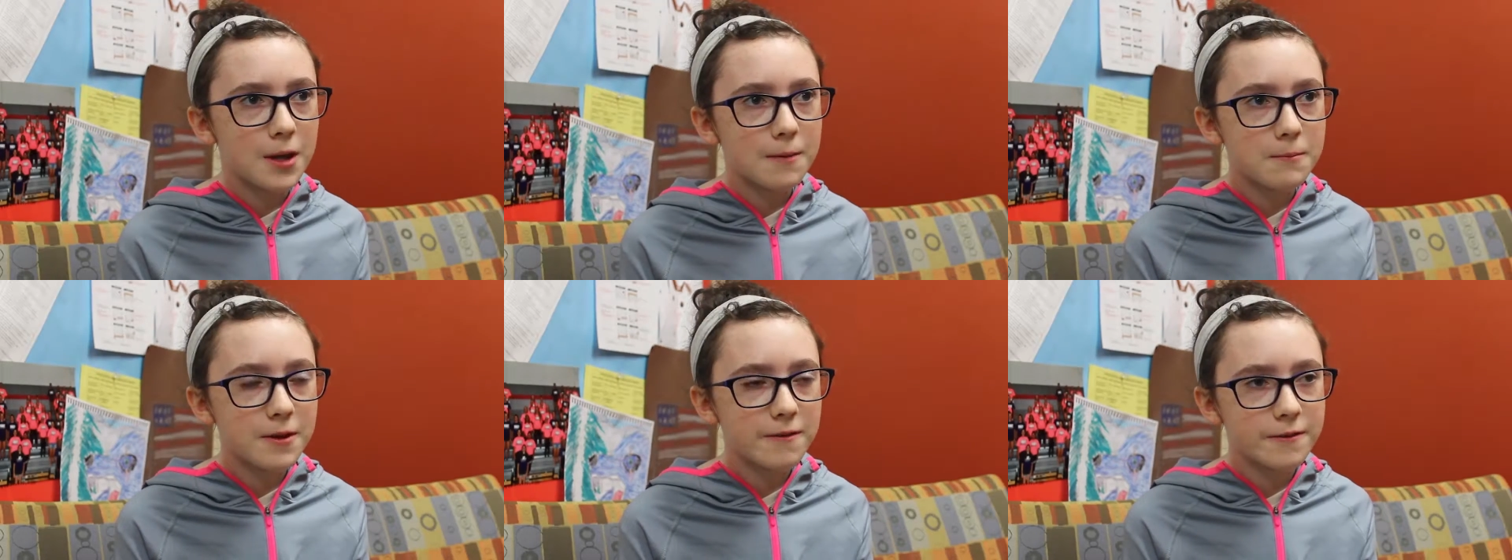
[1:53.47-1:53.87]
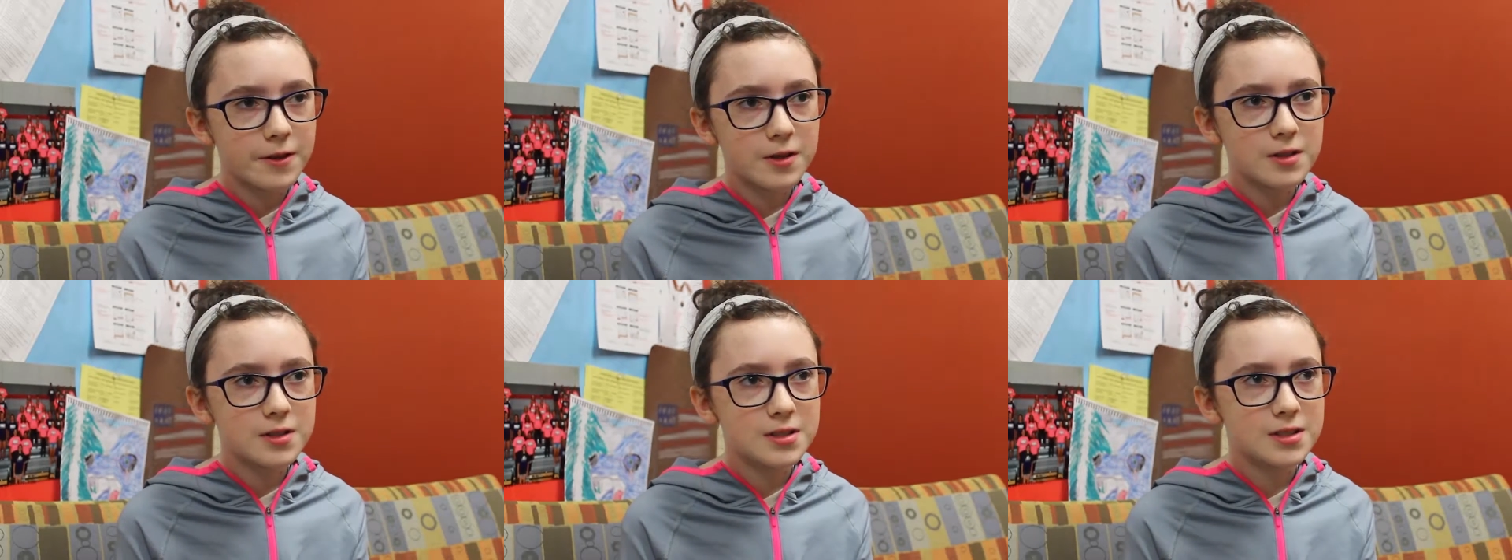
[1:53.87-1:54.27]
It
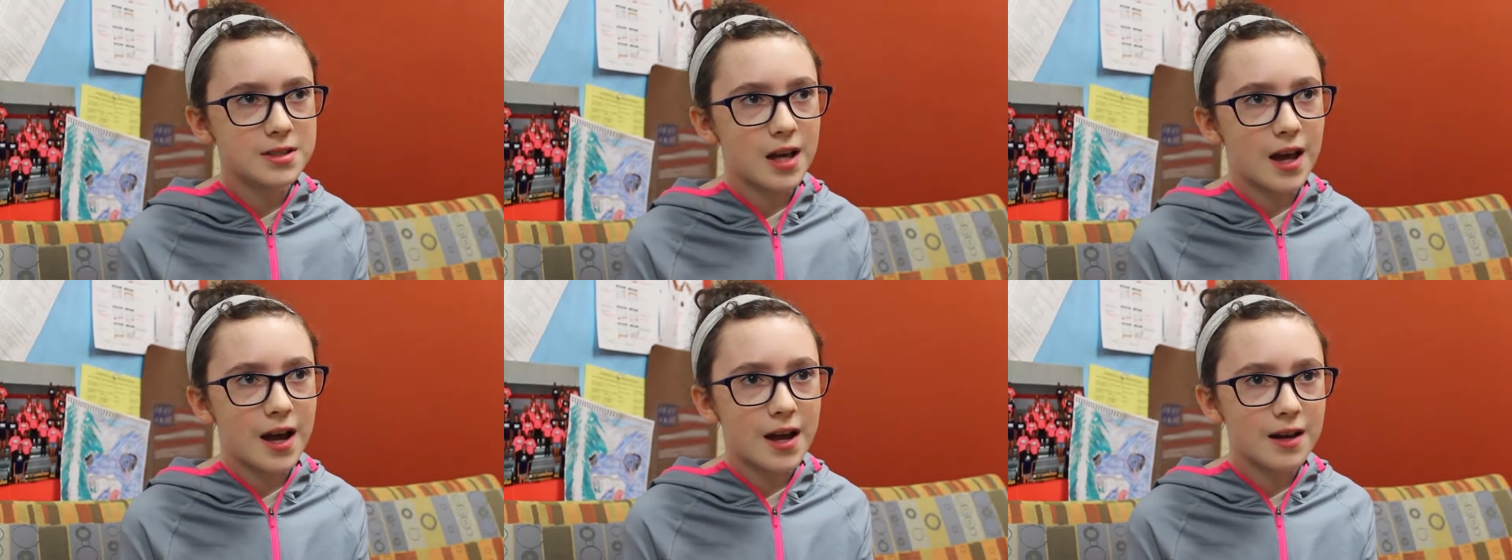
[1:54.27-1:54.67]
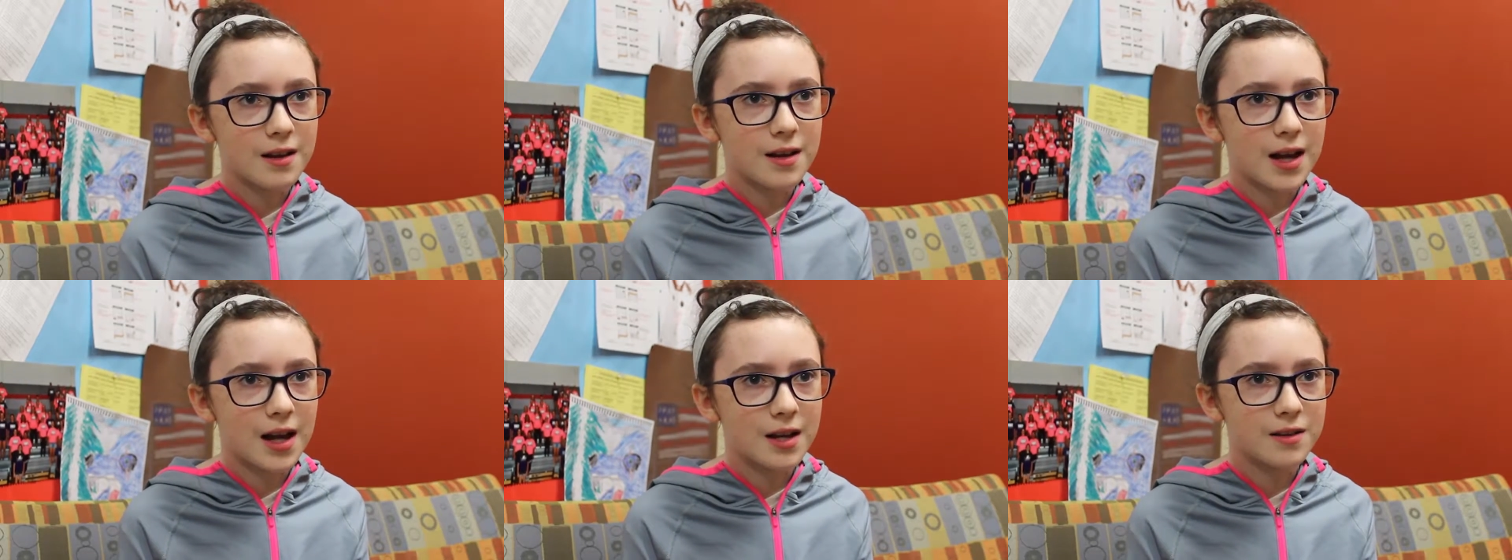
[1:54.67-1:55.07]
made me feel
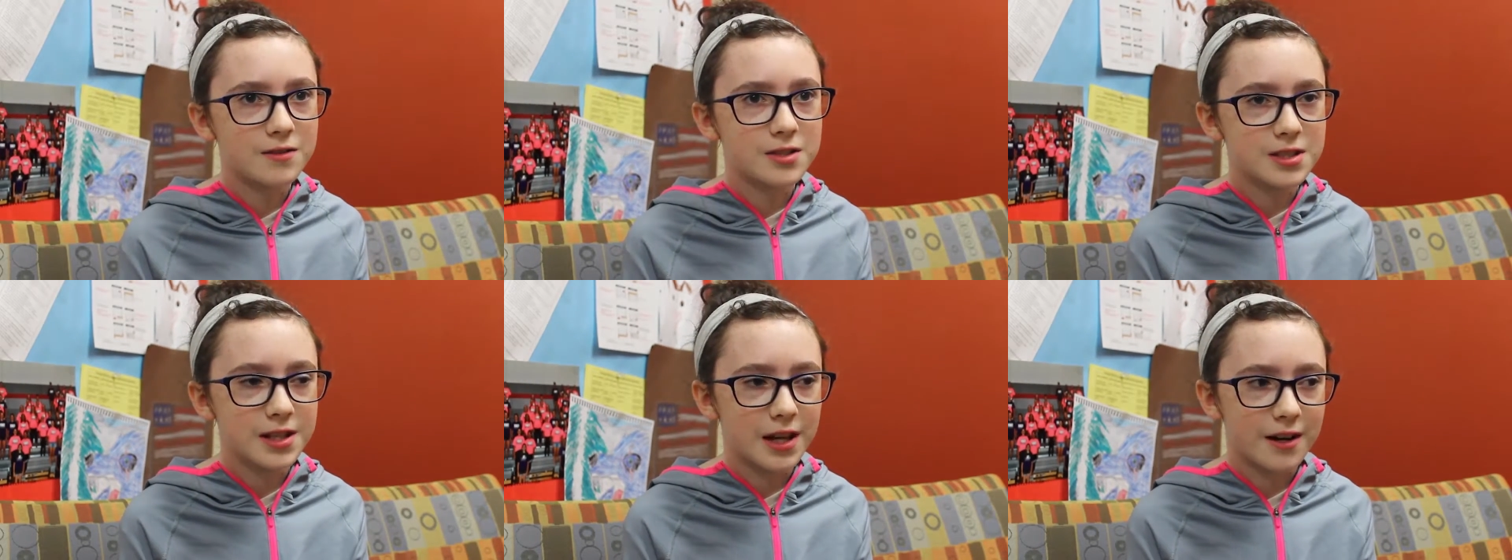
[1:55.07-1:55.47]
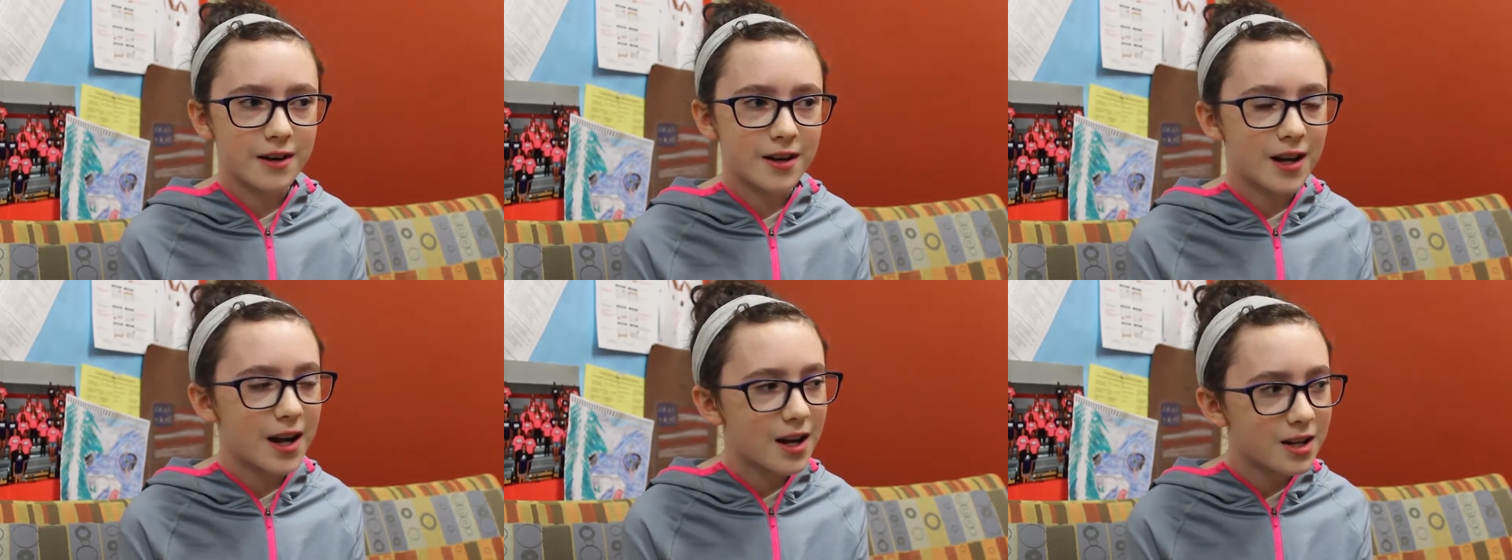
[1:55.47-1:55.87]
sad and kind of
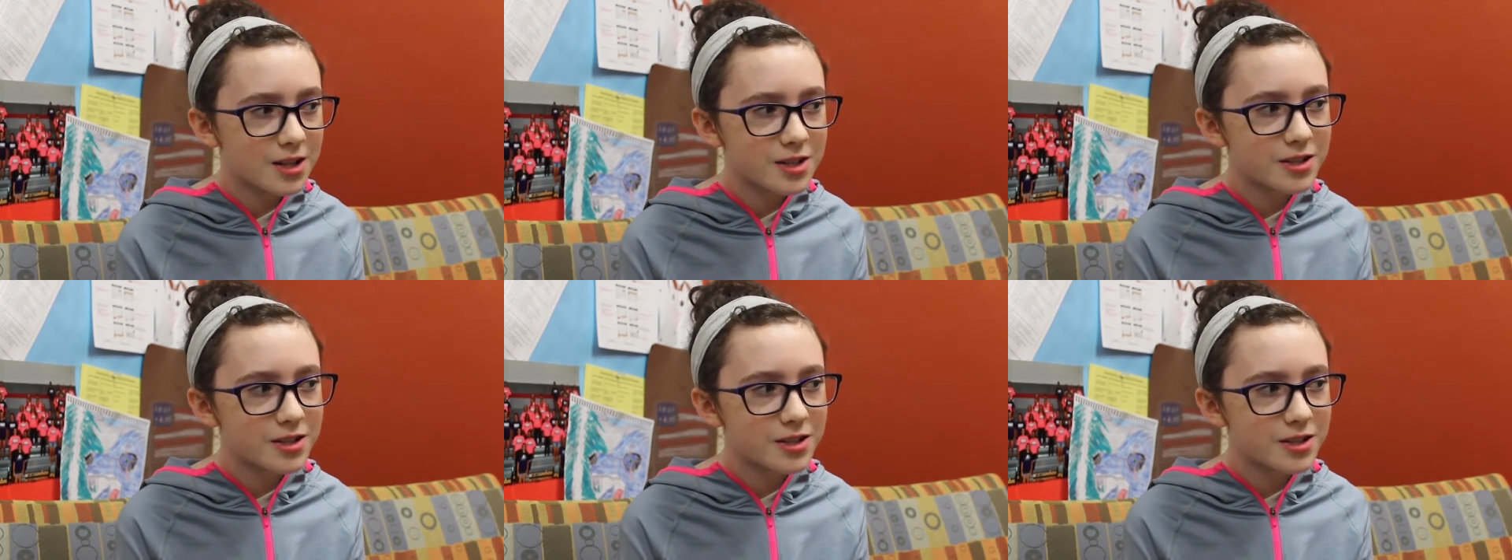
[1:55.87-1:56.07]
scared